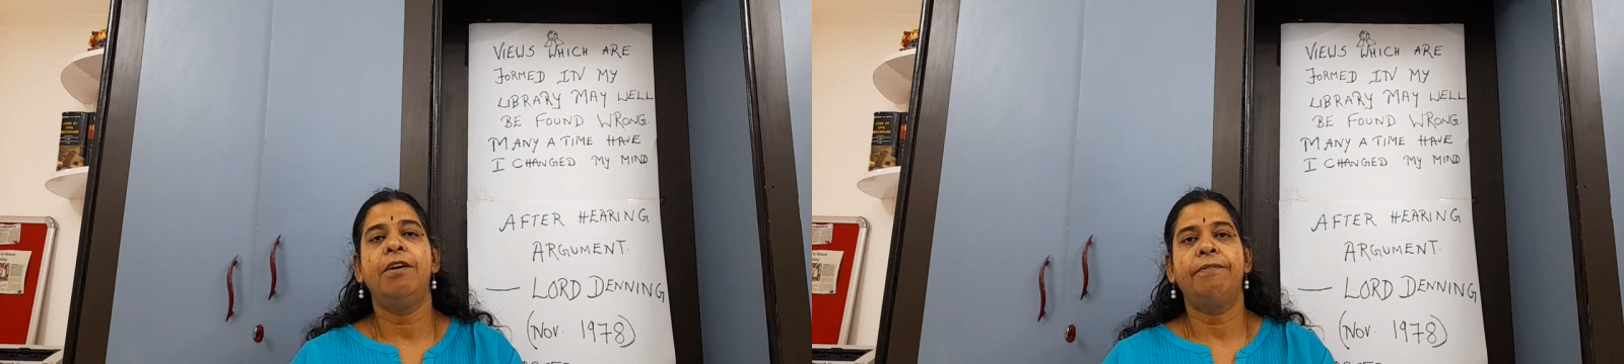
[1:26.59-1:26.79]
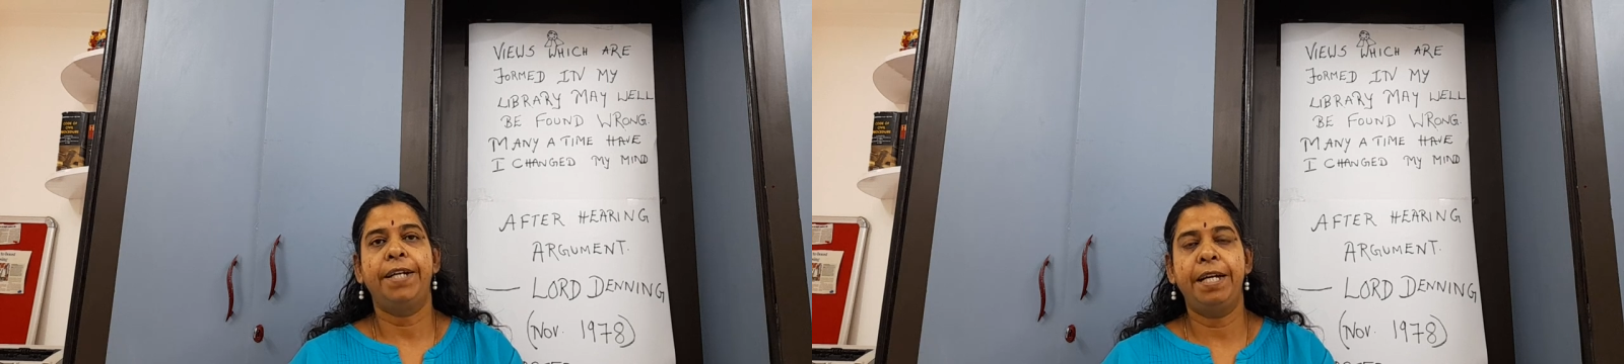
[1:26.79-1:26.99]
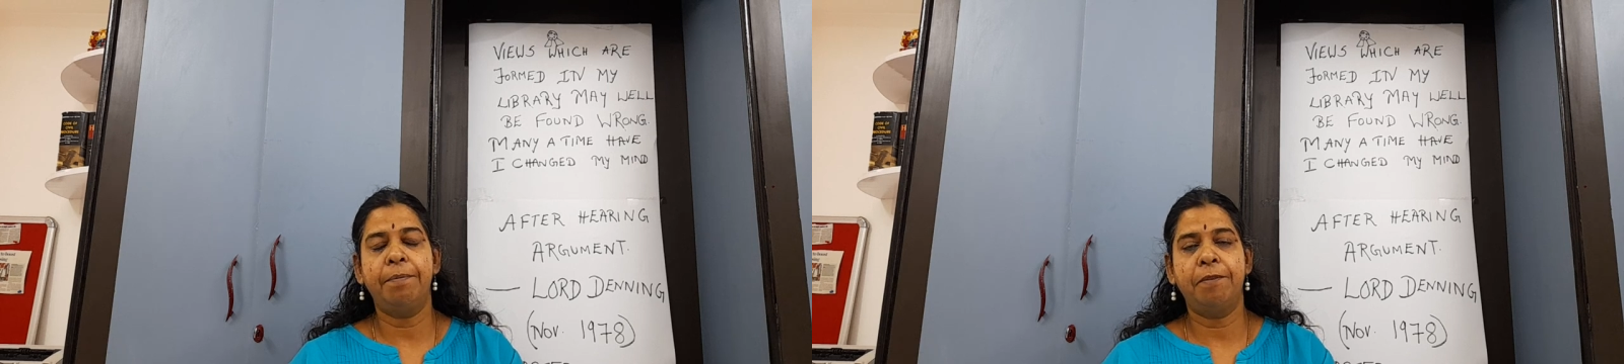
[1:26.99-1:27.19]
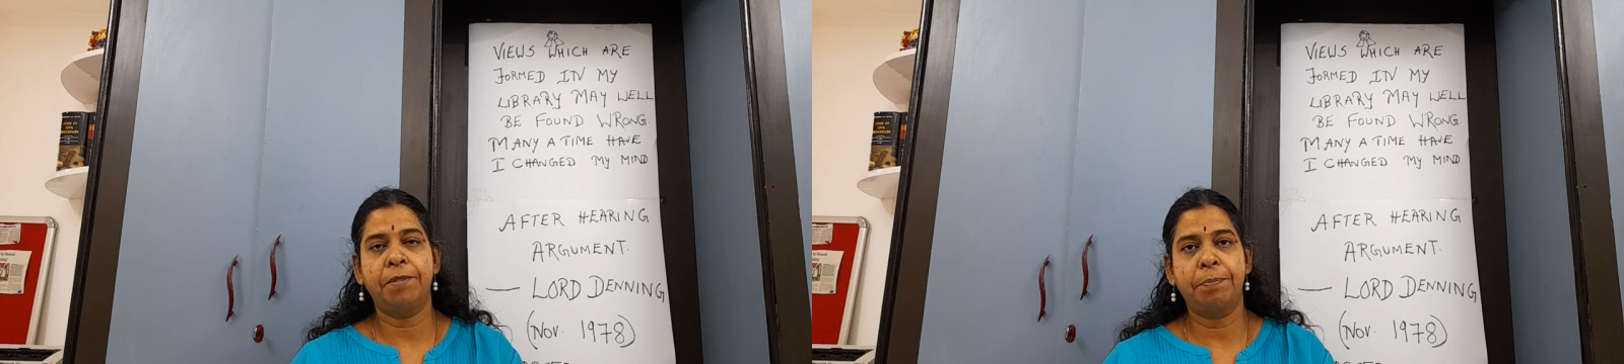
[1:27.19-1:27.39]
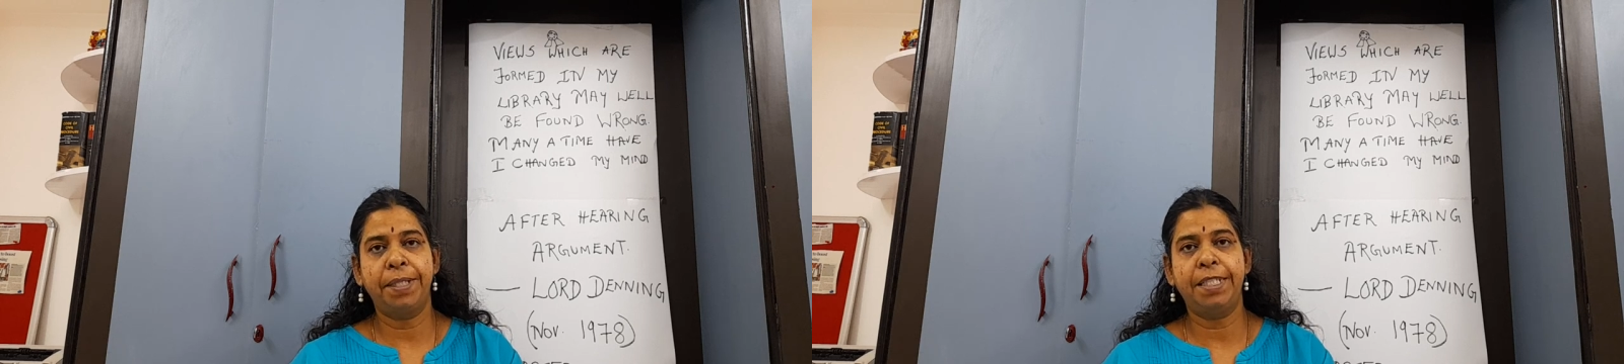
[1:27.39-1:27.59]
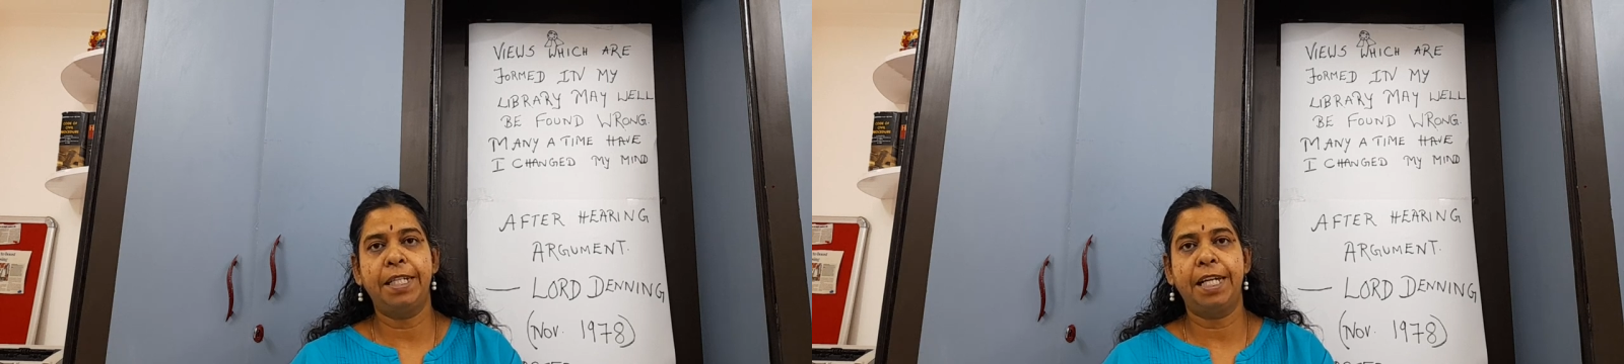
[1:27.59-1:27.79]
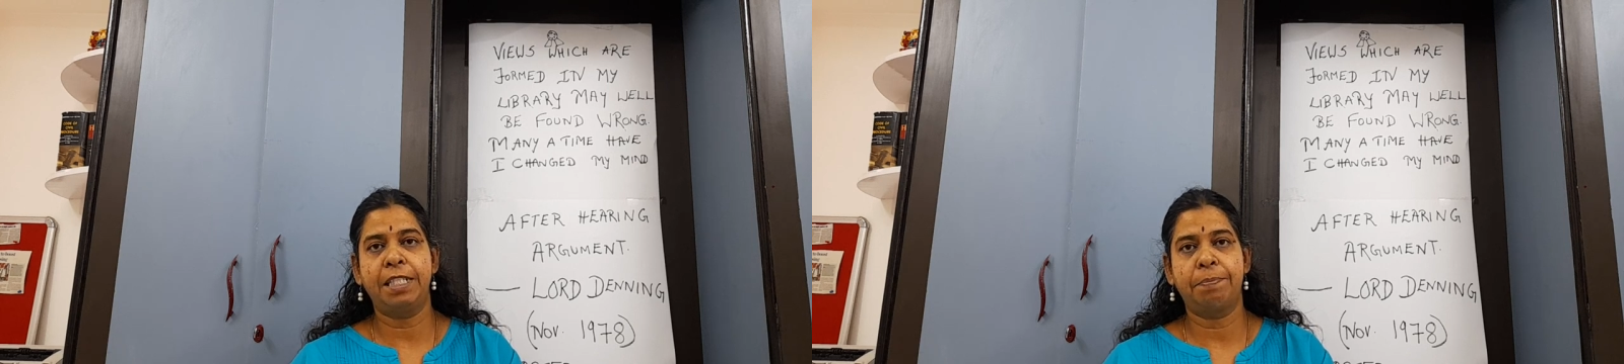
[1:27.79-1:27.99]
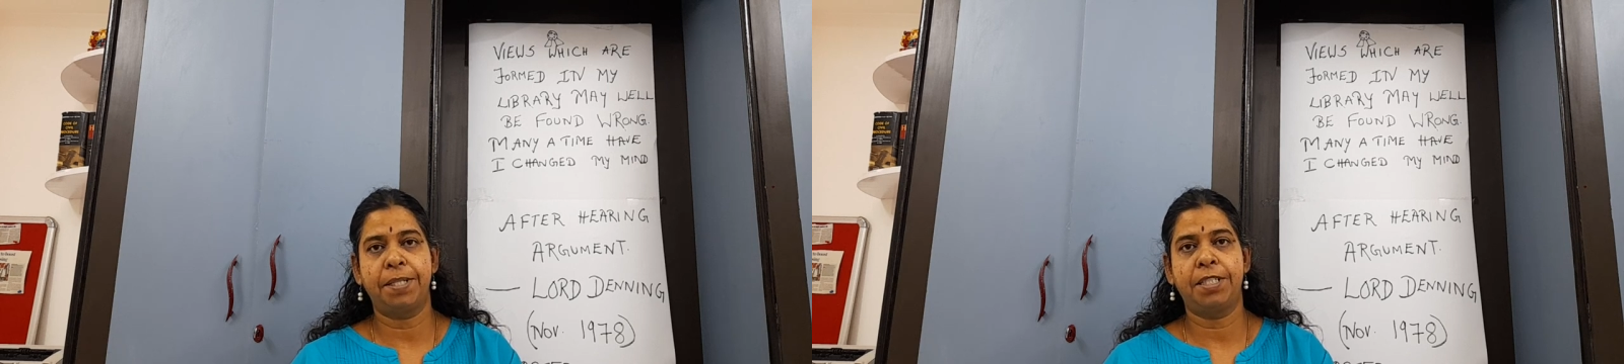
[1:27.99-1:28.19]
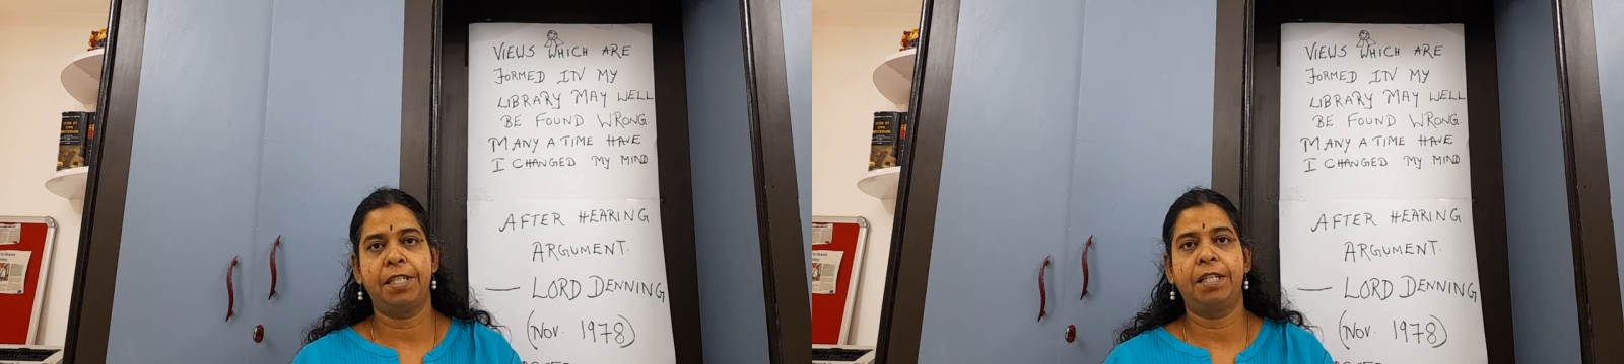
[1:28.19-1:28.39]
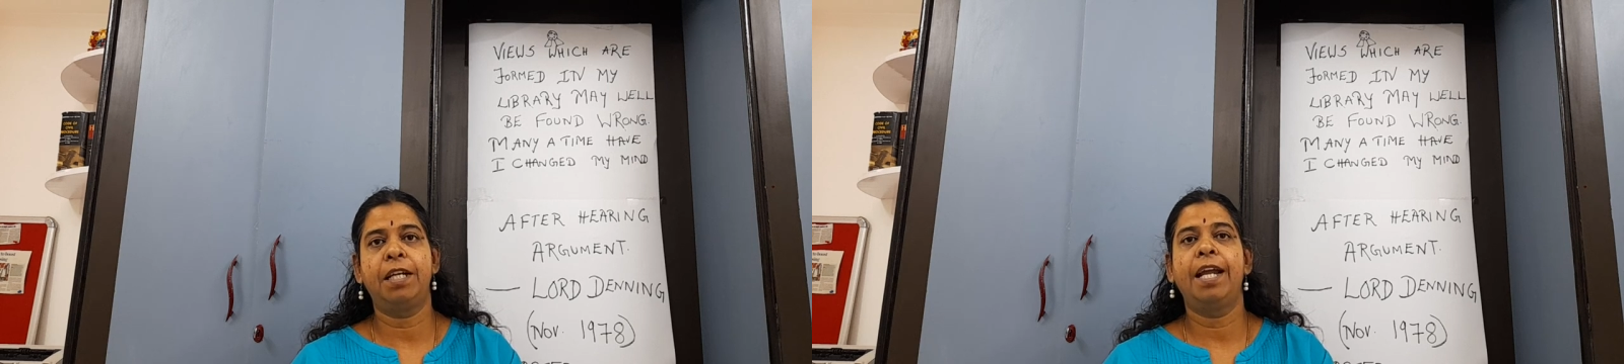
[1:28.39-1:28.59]
freedom of speech and
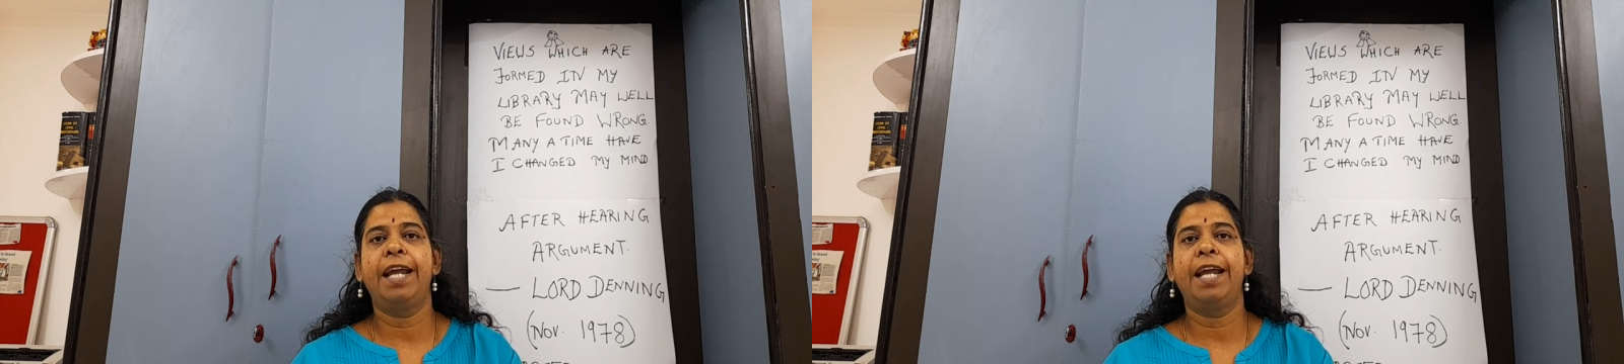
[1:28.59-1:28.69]
expression